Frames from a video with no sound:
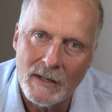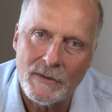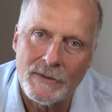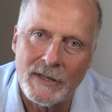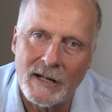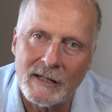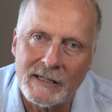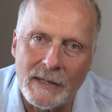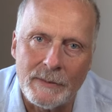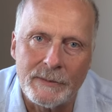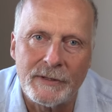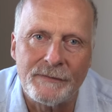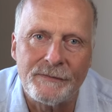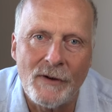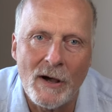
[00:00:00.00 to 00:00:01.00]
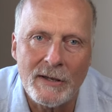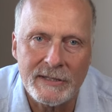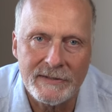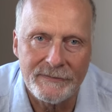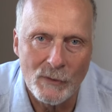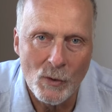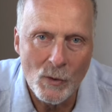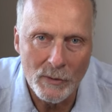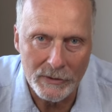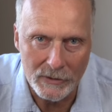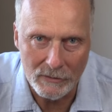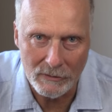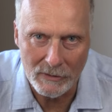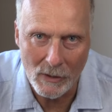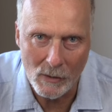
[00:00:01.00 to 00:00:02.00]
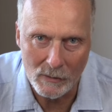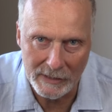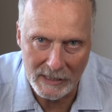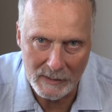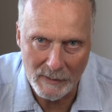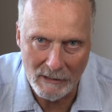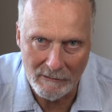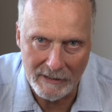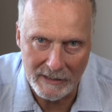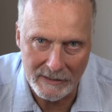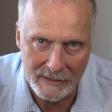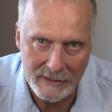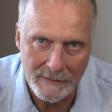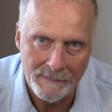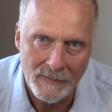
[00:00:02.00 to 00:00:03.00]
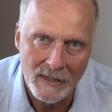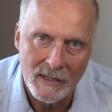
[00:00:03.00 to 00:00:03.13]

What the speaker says: Then I'll get them to fast forward through the whole experience,